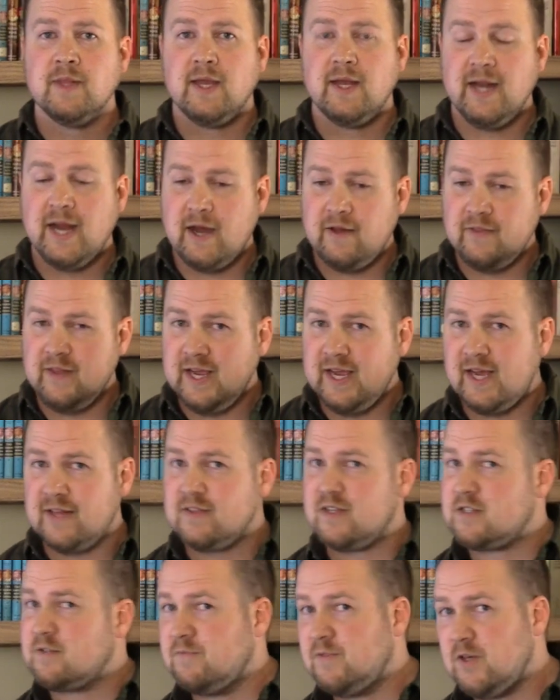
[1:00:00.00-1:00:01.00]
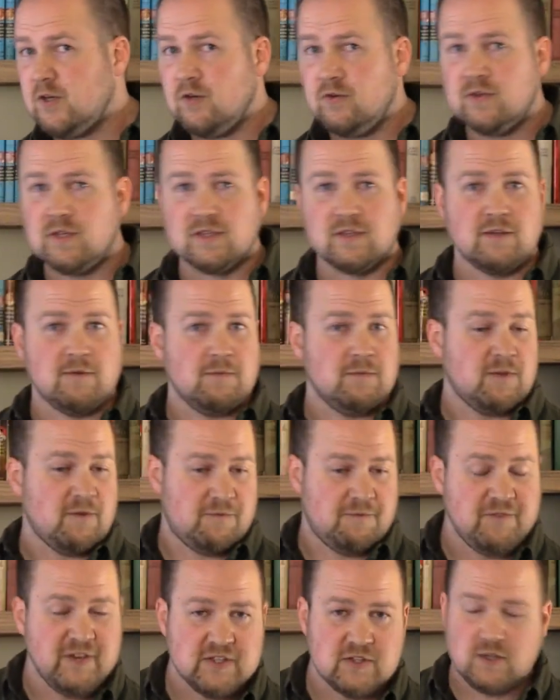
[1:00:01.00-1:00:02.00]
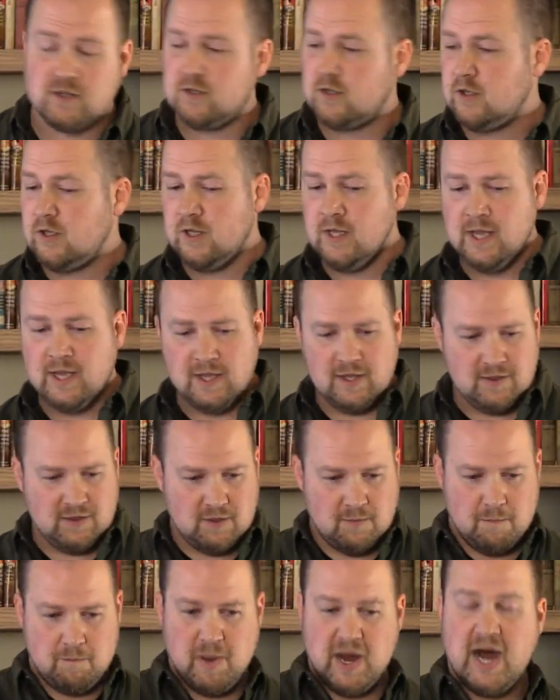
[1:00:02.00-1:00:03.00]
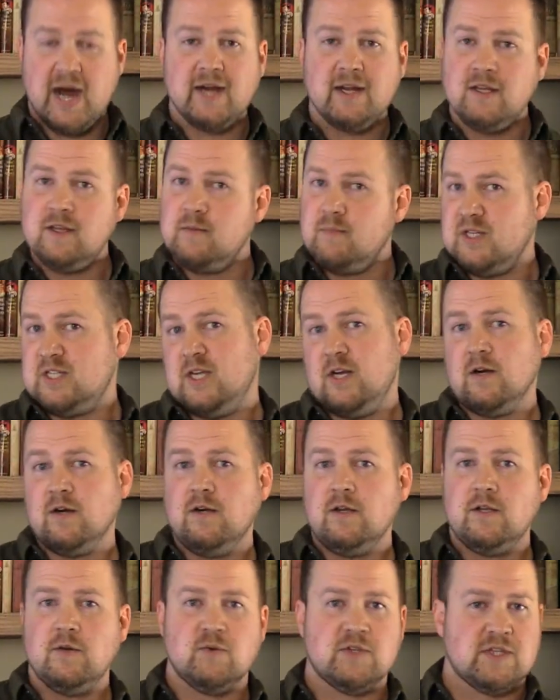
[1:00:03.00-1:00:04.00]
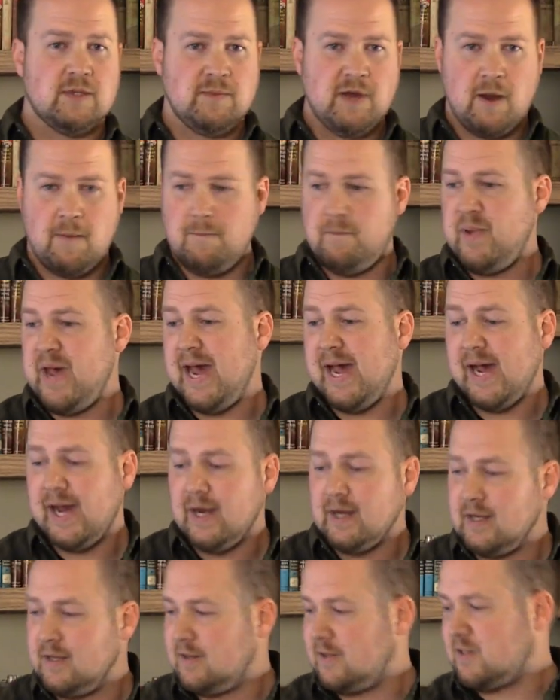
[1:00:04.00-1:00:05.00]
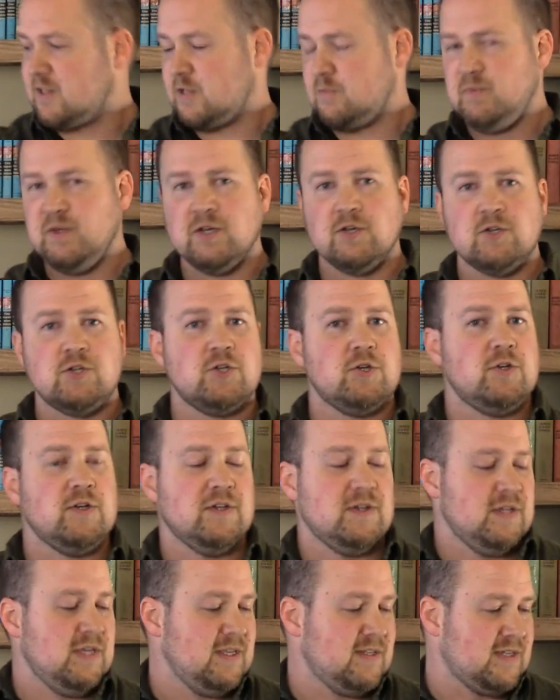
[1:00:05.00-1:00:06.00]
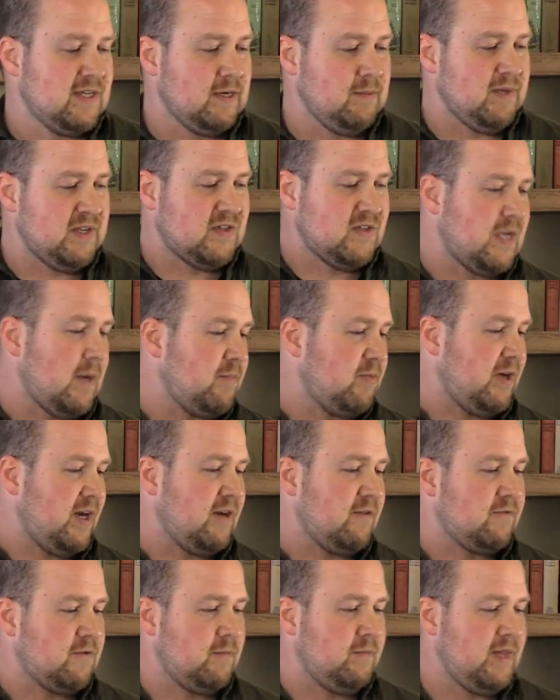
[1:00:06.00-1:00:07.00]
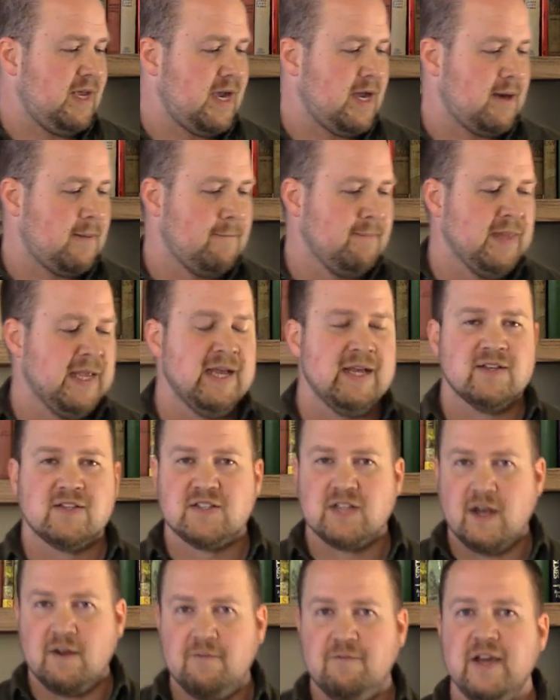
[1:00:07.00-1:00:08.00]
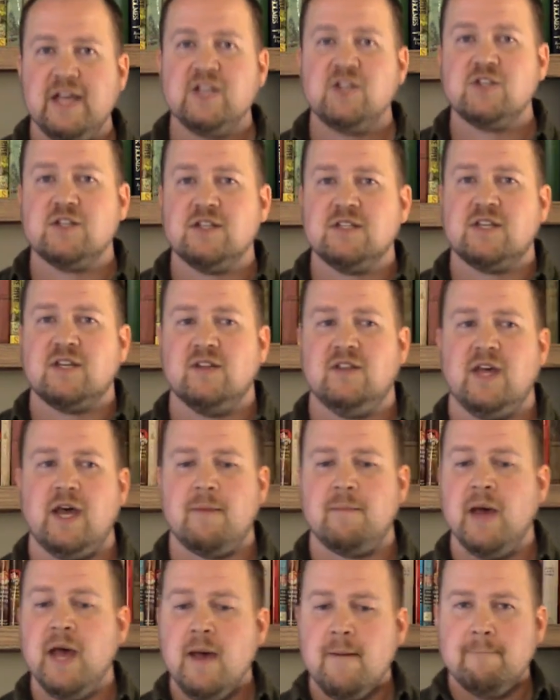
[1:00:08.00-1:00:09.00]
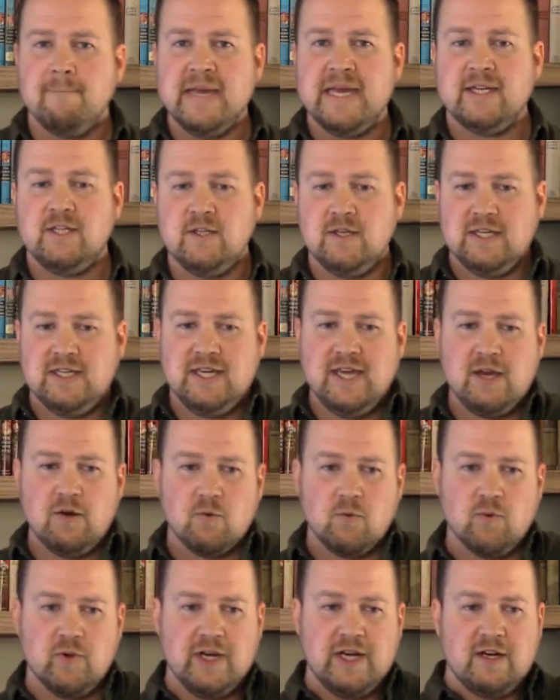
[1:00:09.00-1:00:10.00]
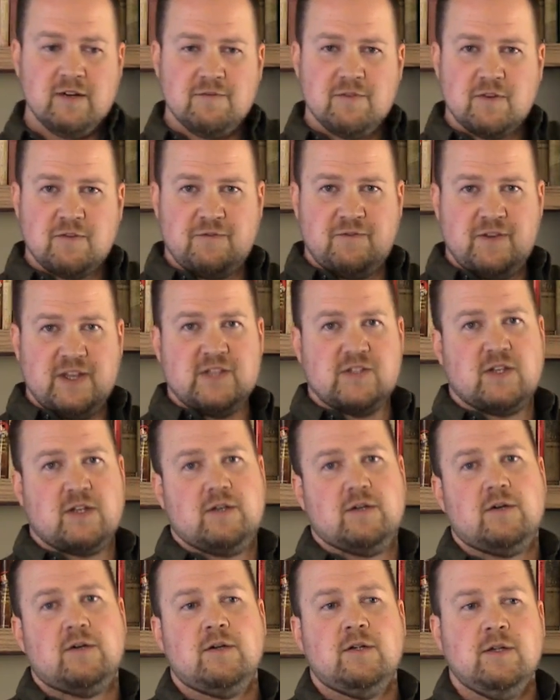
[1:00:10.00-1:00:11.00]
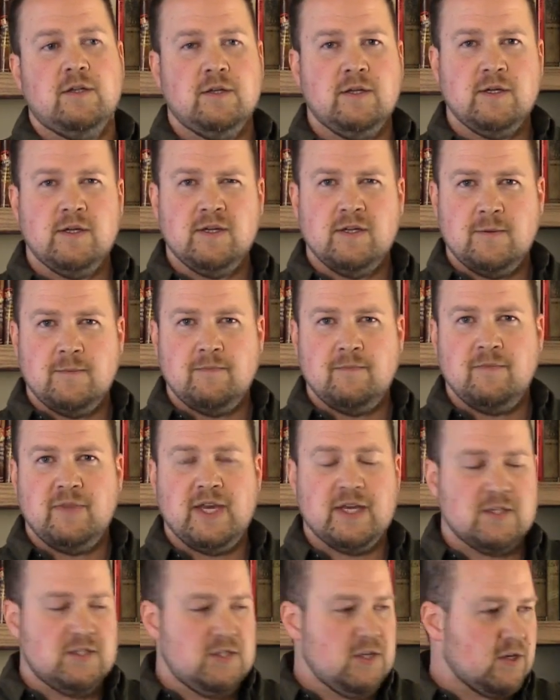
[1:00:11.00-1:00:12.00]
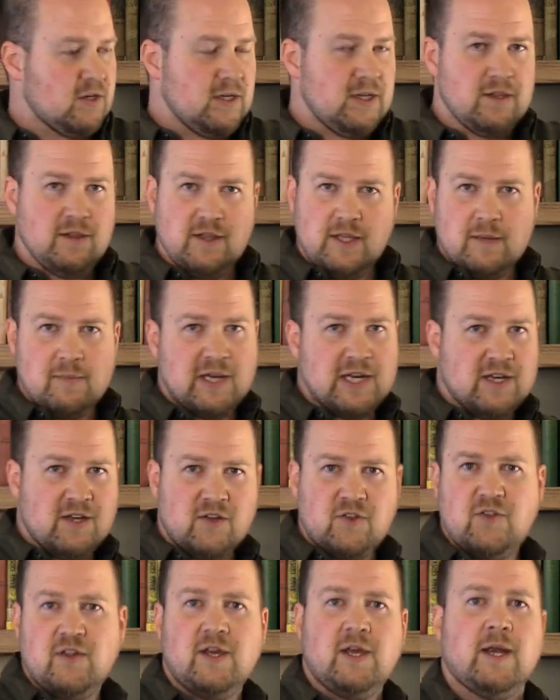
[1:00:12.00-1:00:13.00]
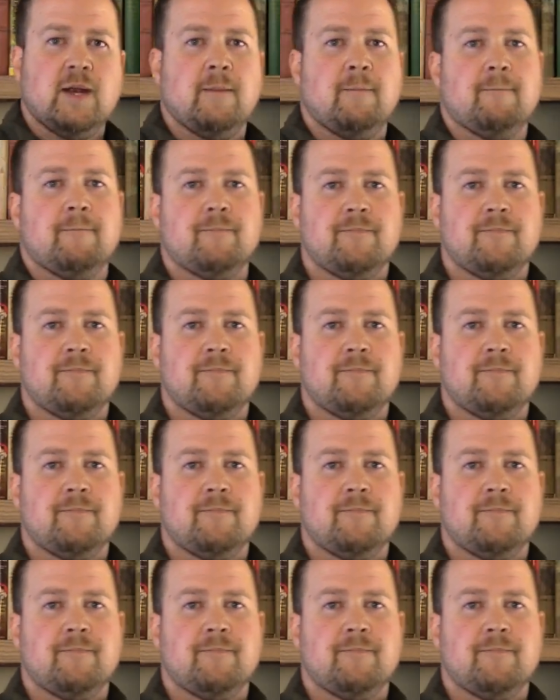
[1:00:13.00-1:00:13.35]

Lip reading: and how they had this view that the physical, the body, the material, it was somehow bad, and the spiritual is going to be separated from that. Salvation to them meant you get rid of the physical, that dirty limiting thing,